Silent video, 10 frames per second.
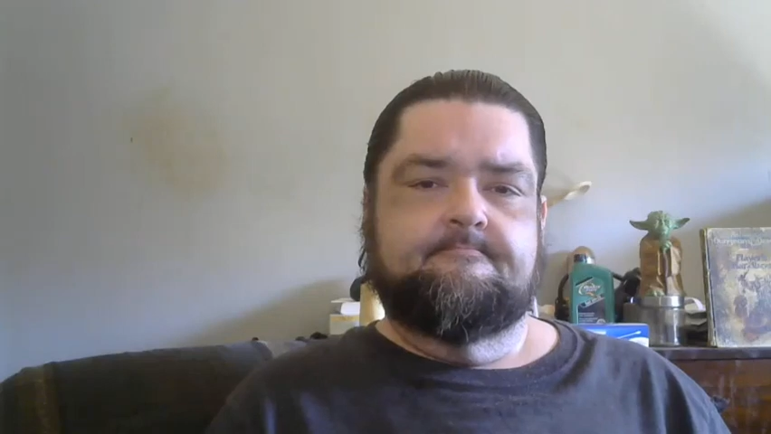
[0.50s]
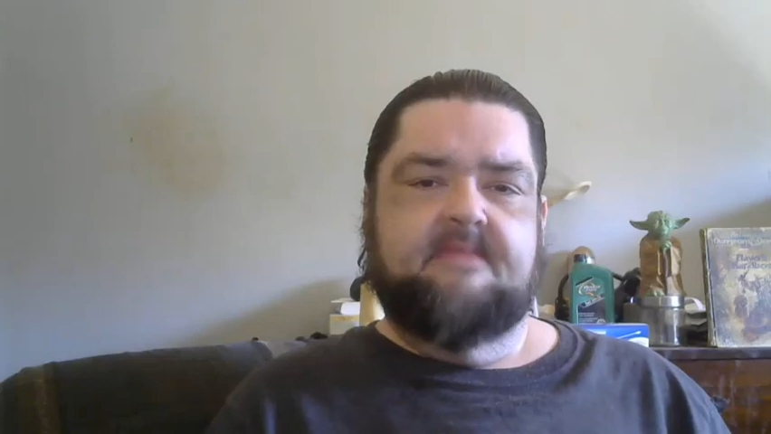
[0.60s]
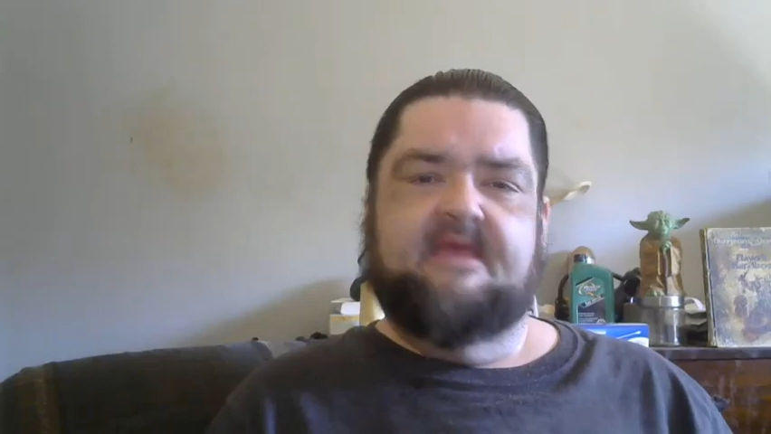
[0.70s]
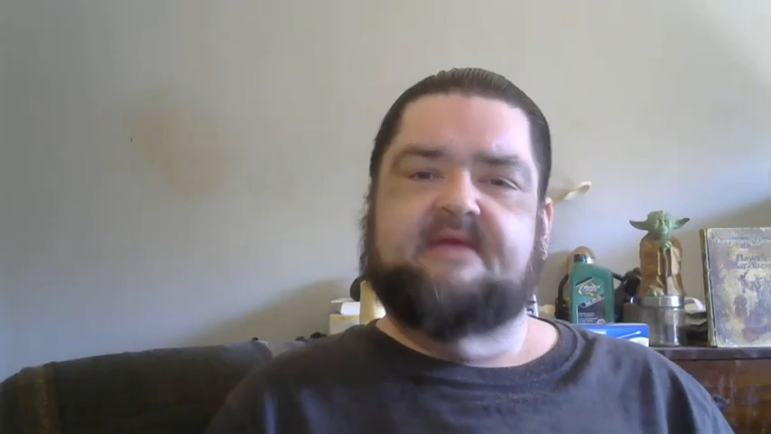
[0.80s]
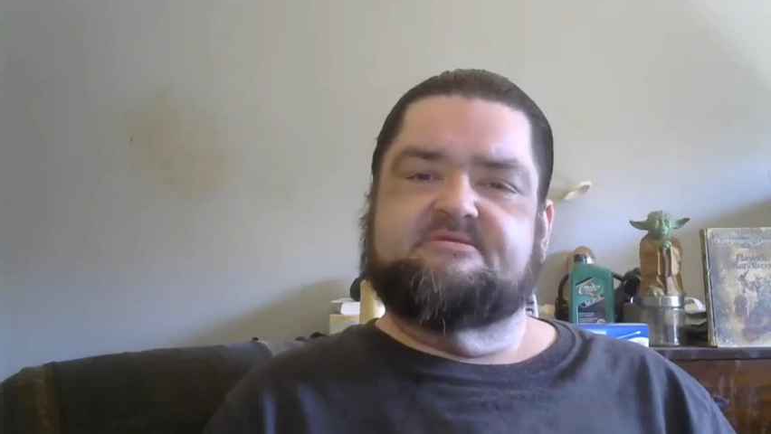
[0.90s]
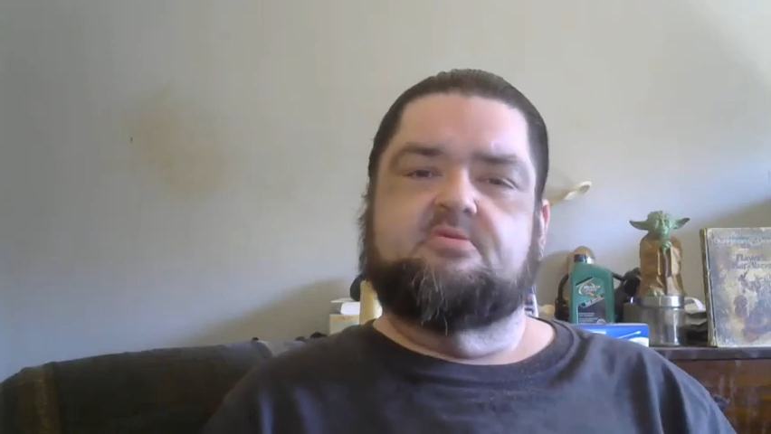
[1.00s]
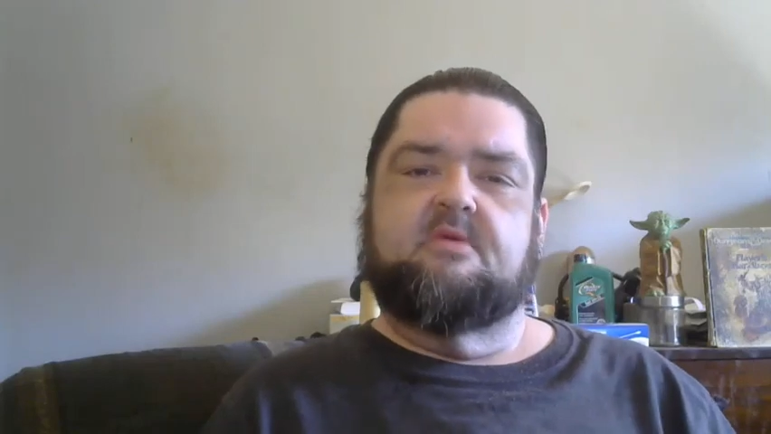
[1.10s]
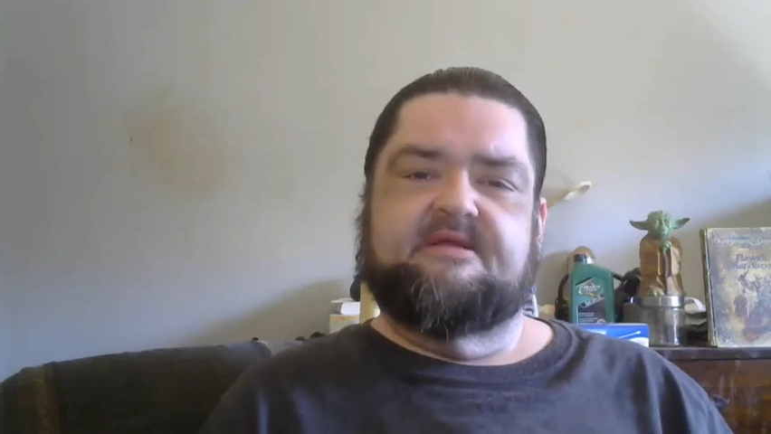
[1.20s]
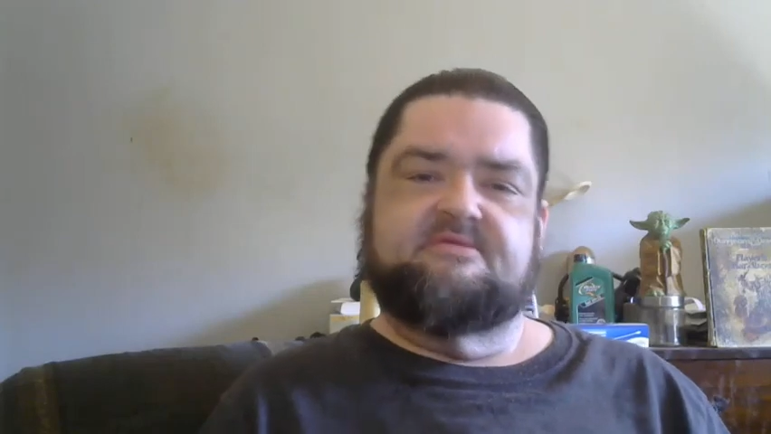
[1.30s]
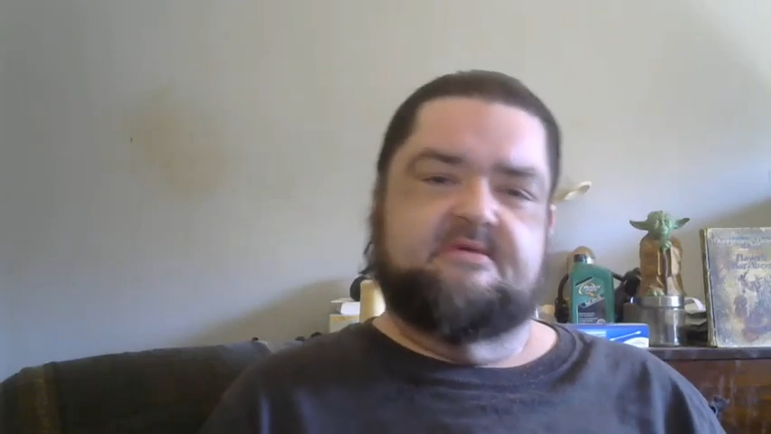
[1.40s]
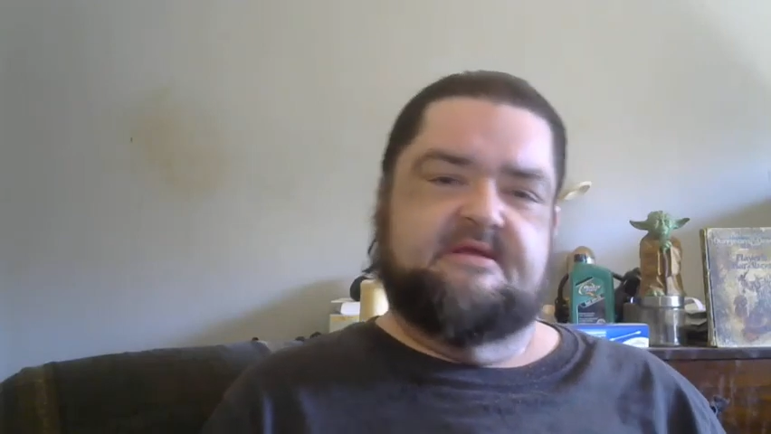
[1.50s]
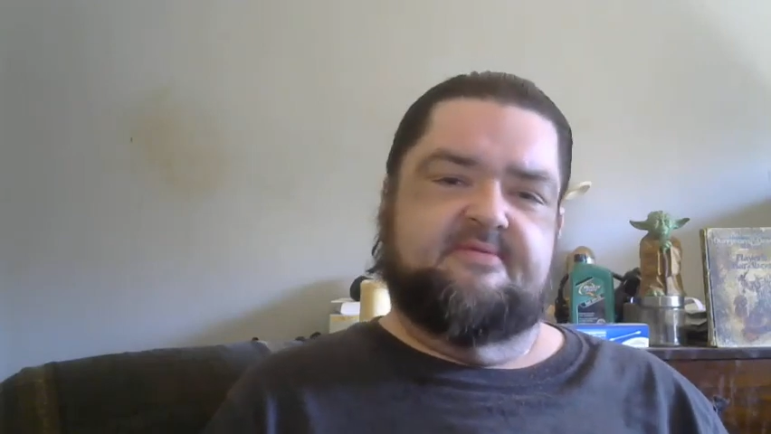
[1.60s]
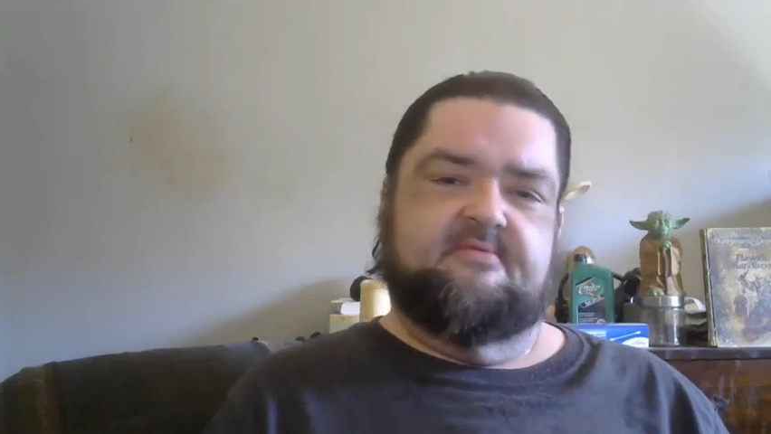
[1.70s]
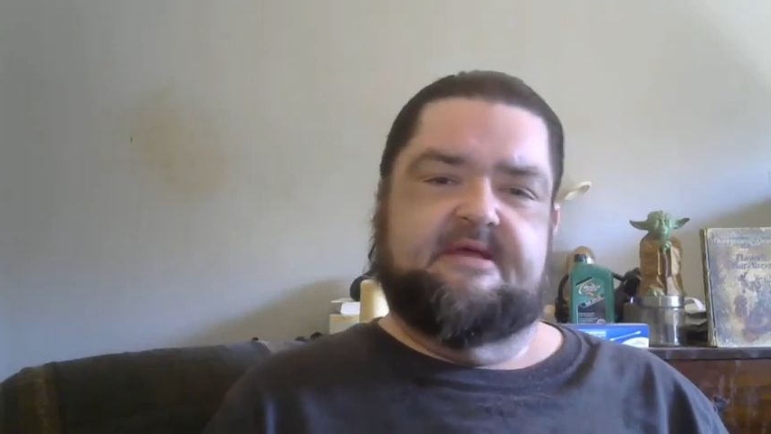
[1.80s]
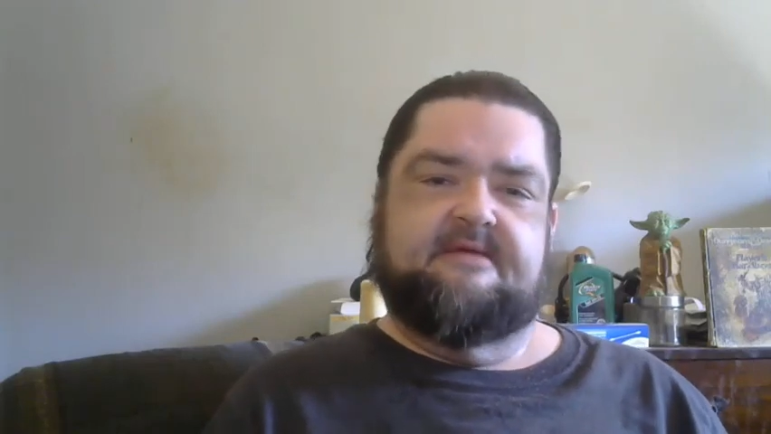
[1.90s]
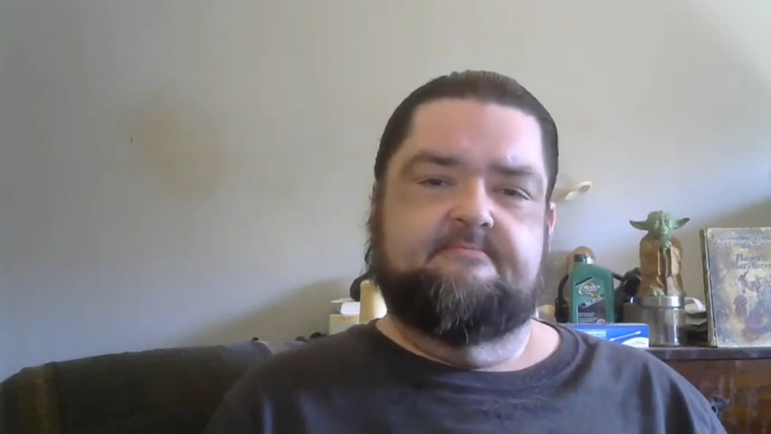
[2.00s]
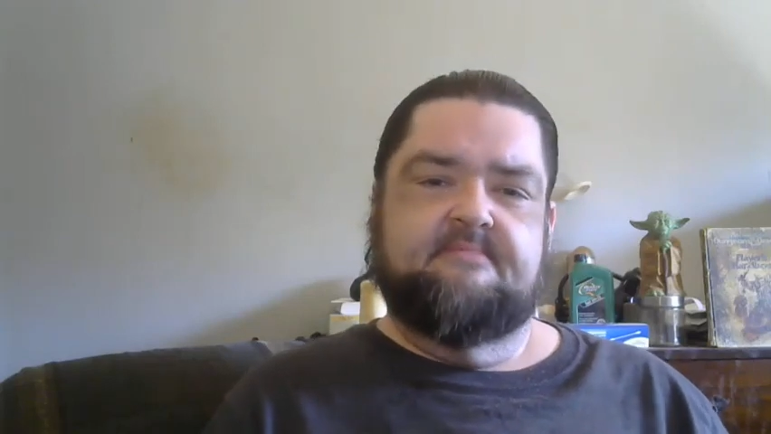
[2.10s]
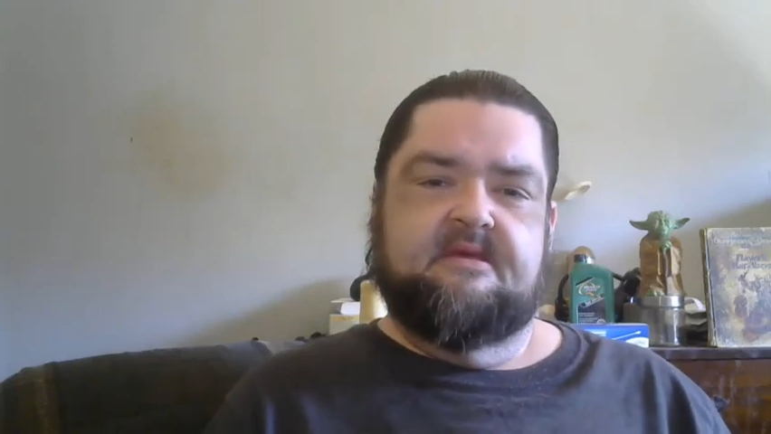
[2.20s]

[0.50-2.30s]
In 2023,